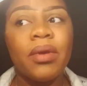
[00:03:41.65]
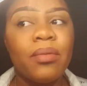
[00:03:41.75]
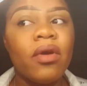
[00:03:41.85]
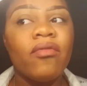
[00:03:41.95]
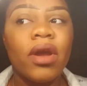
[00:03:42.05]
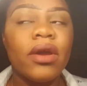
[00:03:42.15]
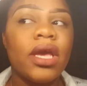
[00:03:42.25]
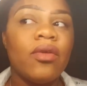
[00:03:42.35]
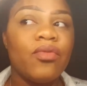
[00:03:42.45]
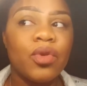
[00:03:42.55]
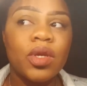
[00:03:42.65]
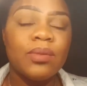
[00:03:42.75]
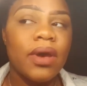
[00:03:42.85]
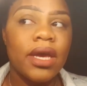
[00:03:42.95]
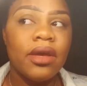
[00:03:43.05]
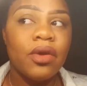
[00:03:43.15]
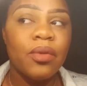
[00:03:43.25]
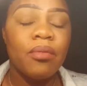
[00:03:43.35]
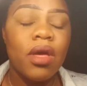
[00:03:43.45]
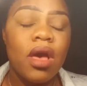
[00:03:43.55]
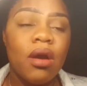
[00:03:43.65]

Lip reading: people are very influenced by him.